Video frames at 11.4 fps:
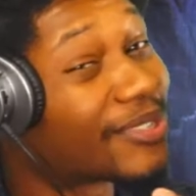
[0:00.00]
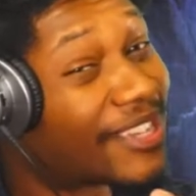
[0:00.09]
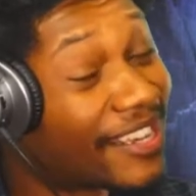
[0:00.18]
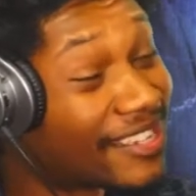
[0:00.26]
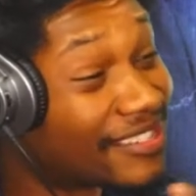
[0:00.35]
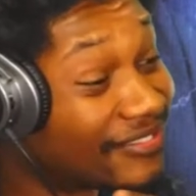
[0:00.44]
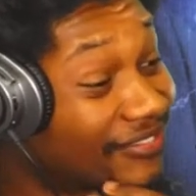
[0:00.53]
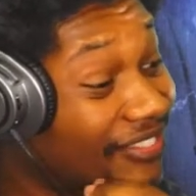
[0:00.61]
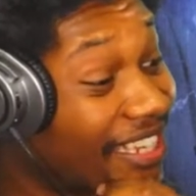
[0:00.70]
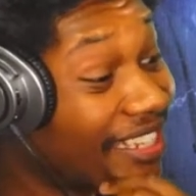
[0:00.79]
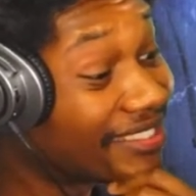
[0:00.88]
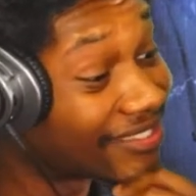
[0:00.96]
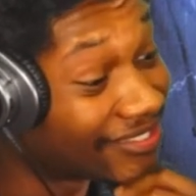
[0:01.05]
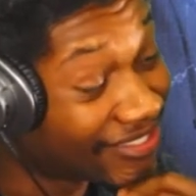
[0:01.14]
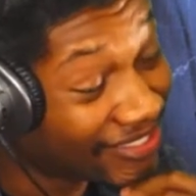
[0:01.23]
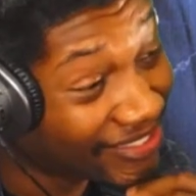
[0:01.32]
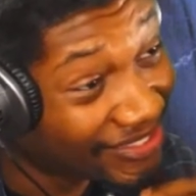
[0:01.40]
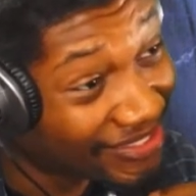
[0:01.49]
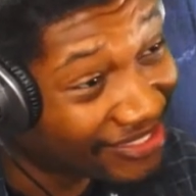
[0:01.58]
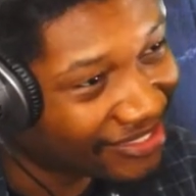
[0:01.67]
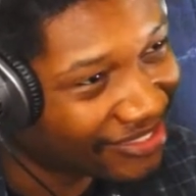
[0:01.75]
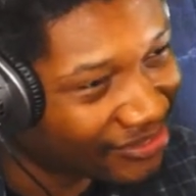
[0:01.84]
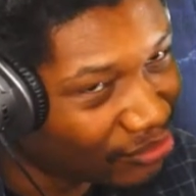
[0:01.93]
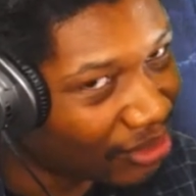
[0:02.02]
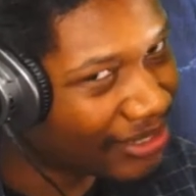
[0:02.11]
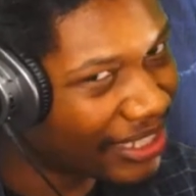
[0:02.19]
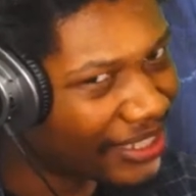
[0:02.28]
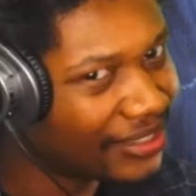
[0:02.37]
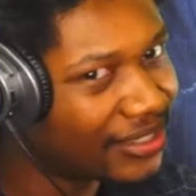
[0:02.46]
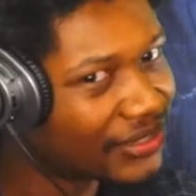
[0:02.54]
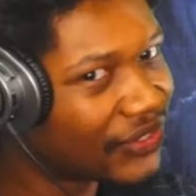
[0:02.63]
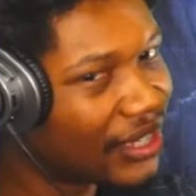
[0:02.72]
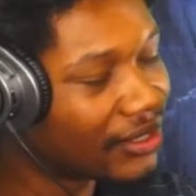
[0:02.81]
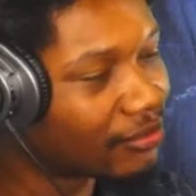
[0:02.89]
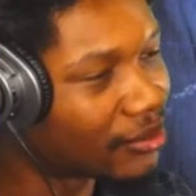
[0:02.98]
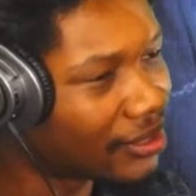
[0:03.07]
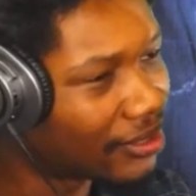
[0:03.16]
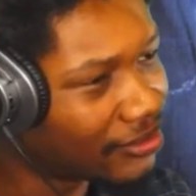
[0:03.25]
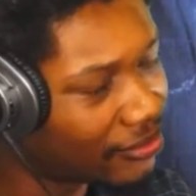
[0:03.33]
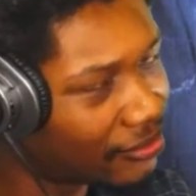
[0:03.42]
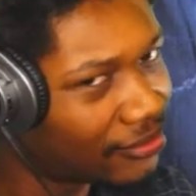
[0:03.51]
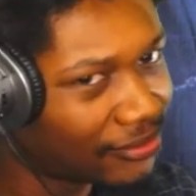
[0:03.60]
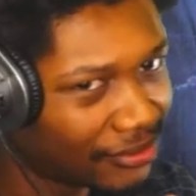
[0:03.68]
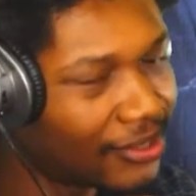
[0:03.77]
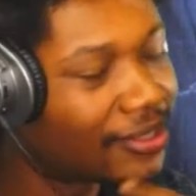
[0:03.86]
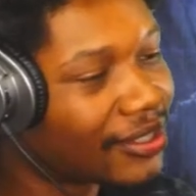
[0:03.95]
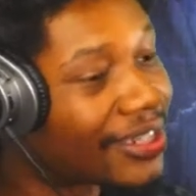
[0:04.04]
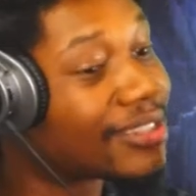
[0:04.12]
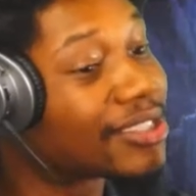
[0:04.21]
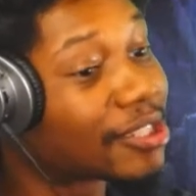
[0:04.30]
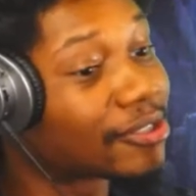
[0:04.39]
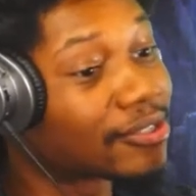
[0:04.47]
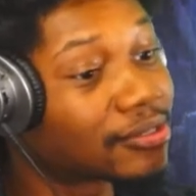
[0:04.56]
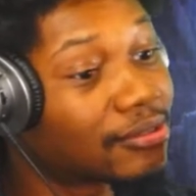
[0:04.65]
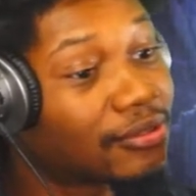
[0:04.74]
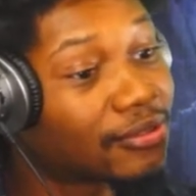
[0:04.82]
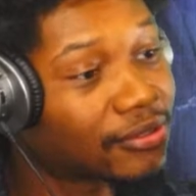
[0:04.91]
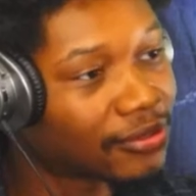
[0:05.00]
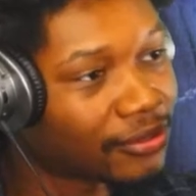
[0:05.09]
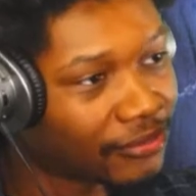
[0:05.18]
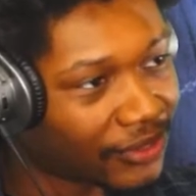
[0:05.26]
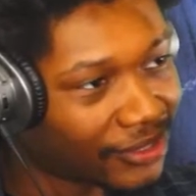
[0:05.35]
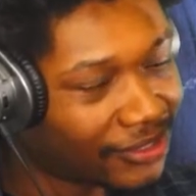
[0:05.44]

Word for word: Kaine Valid. Yeah, Duwap Kaine is valid, but uh, you know, you gotta check out the song called Valid.